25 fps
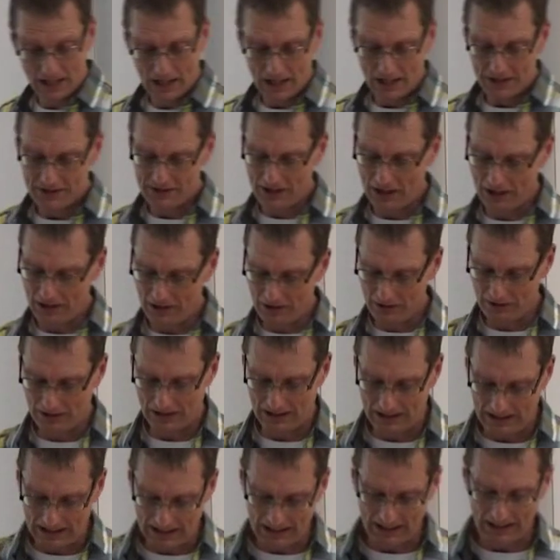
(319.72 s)

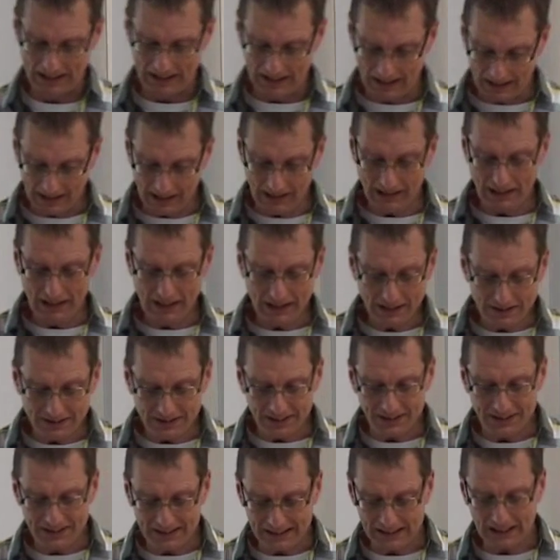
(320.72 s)
So, is
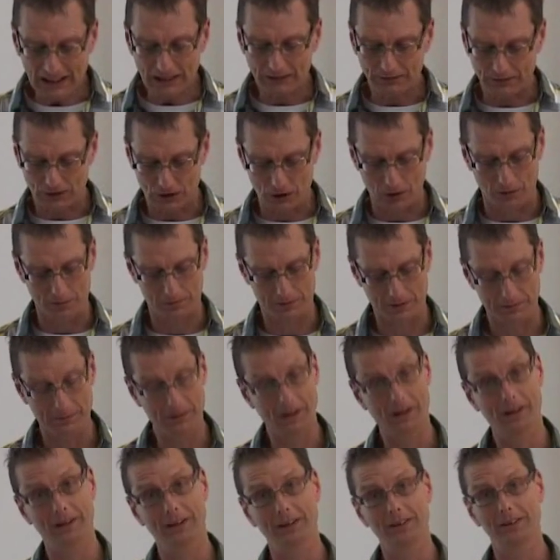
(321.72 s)
the need for
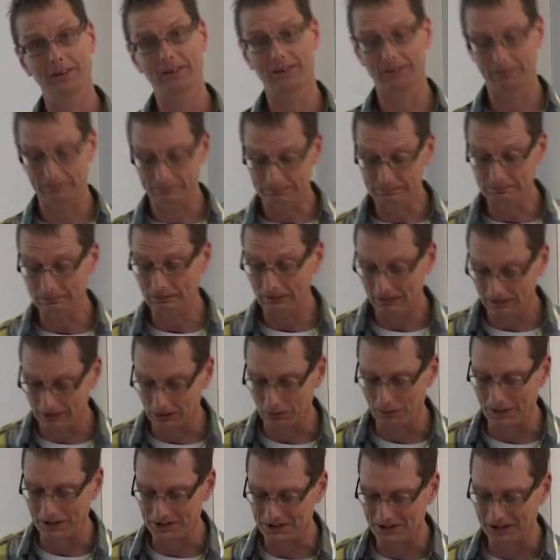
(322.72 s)
compromise, is the
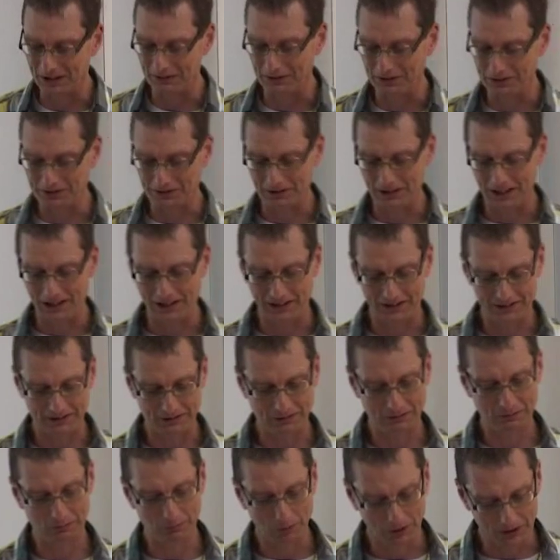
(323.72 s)
question I want to ask,
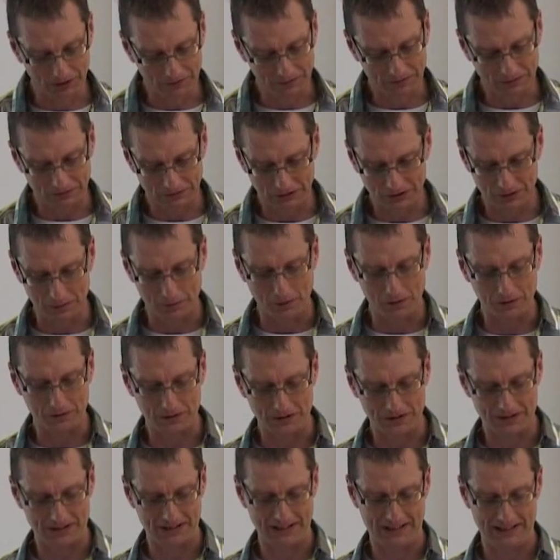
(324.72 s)
one of
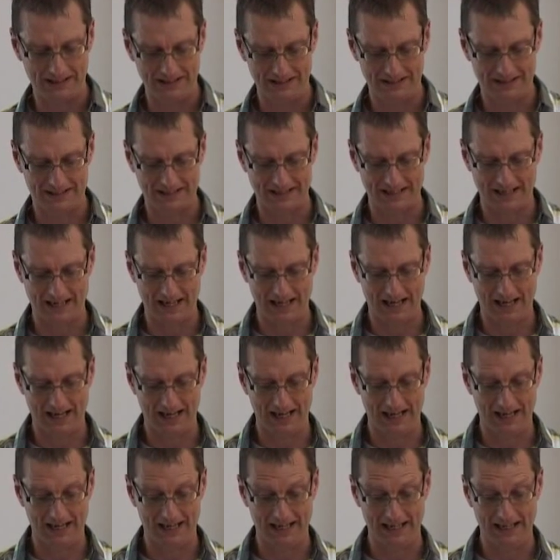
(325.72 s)
democracy's
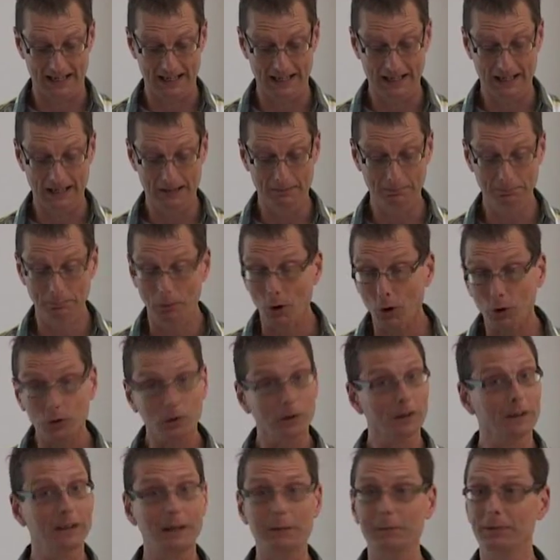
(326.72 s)

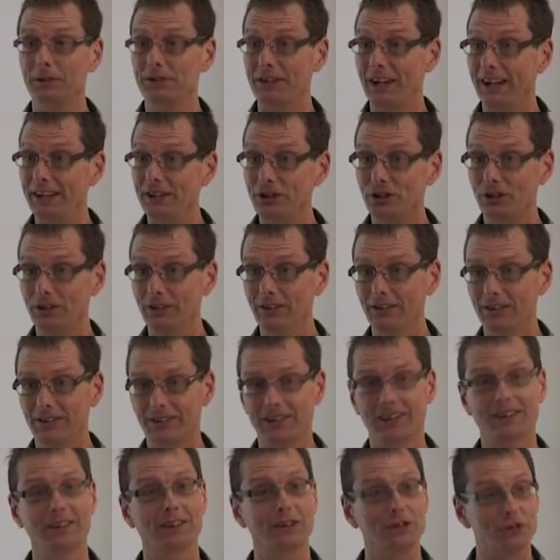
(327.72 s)
moral limitations?
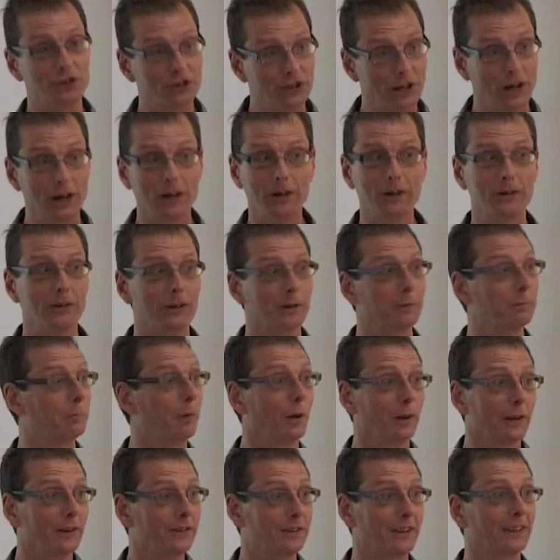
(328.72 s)
Does it show that
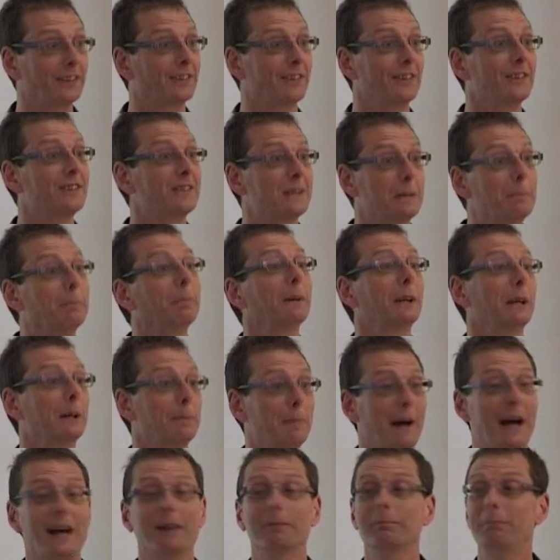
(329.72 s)
politics is simply
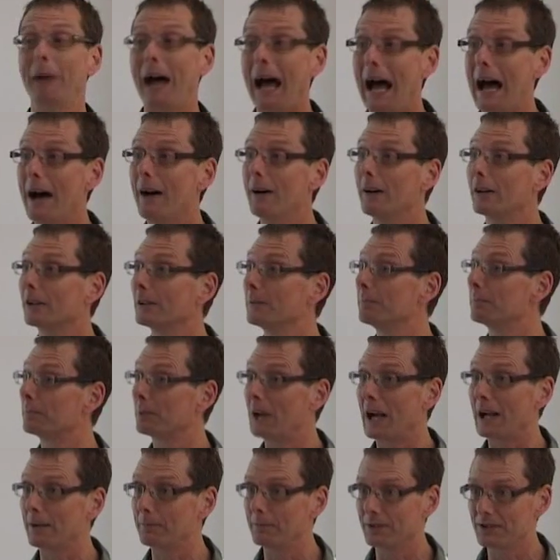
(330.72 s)
about power and
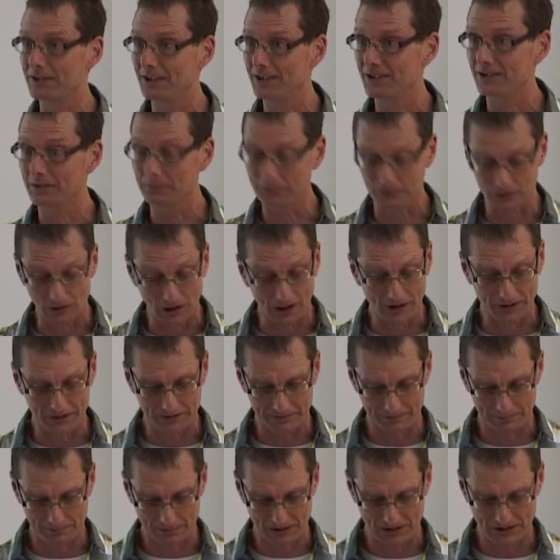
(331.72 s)
pragmatism
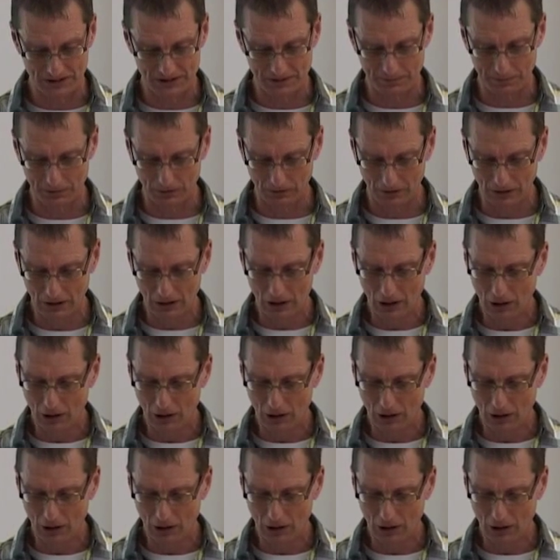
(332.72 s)
rather than principle?